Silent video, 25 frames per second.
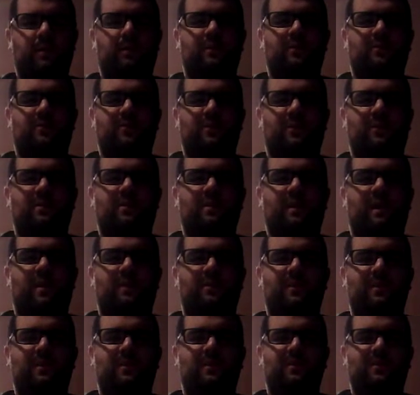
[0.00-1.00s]
The first
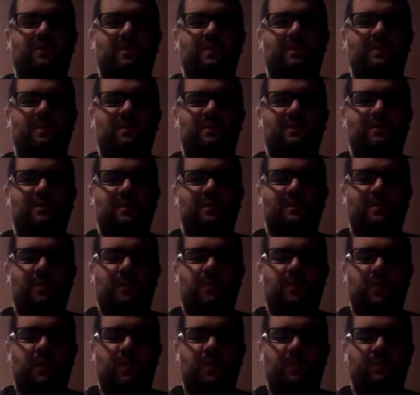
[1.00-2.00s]
obvious one is
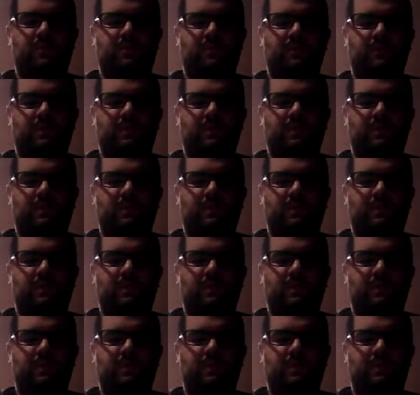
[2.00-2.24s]
Jigglypuff,